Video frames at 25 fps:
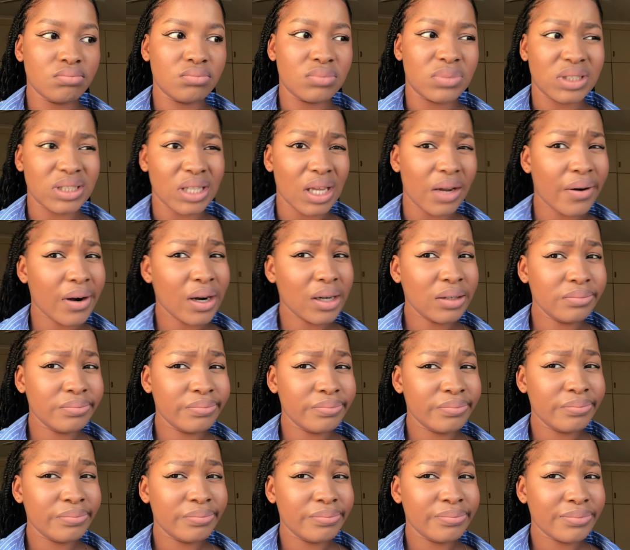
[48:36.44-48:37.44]
sarah
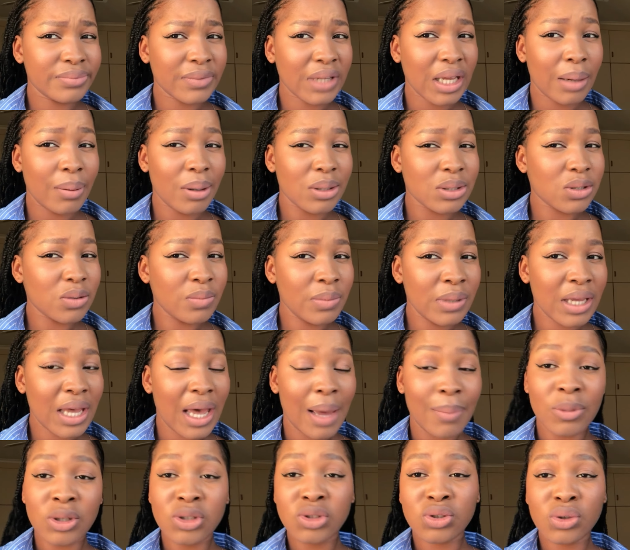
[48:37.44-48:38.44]
i'm assuming
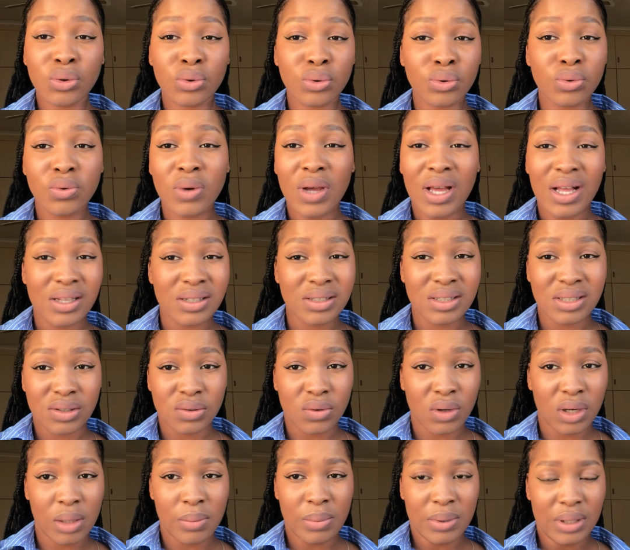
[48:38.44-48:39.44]
i'm not sure who else is
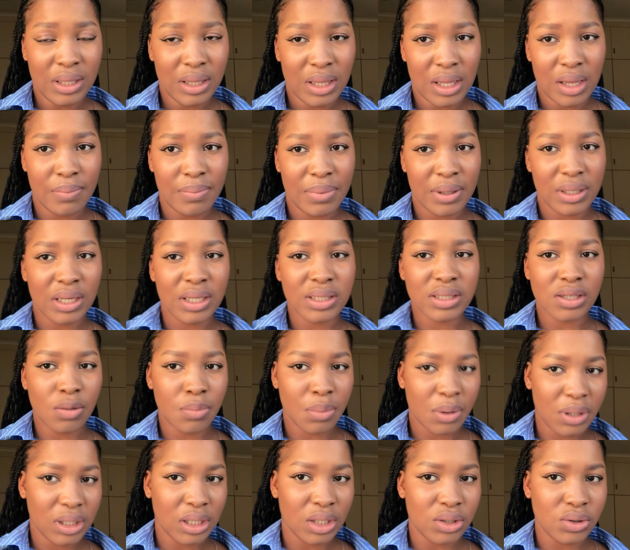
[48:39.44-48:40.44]
gonna be there but it's her
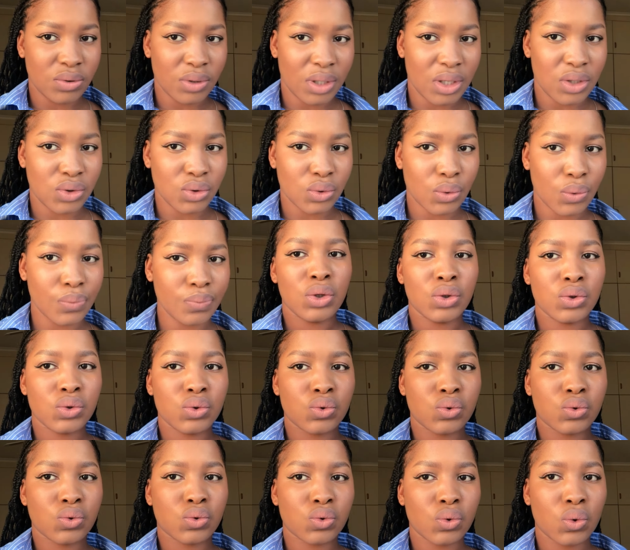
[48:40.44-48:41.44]
birthday today so
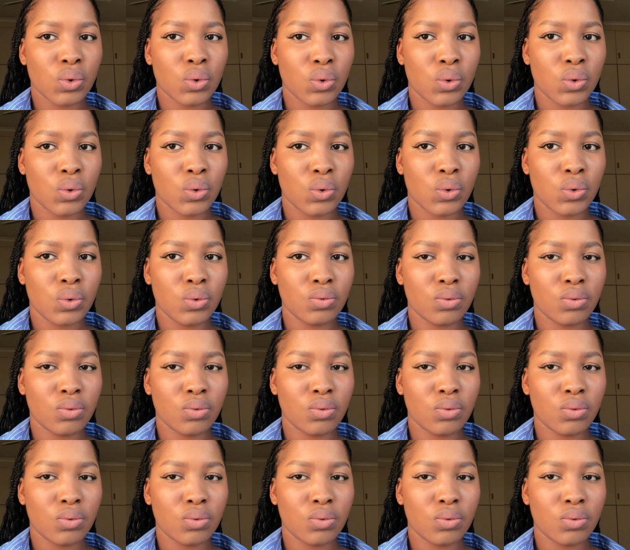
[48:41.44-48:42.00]
so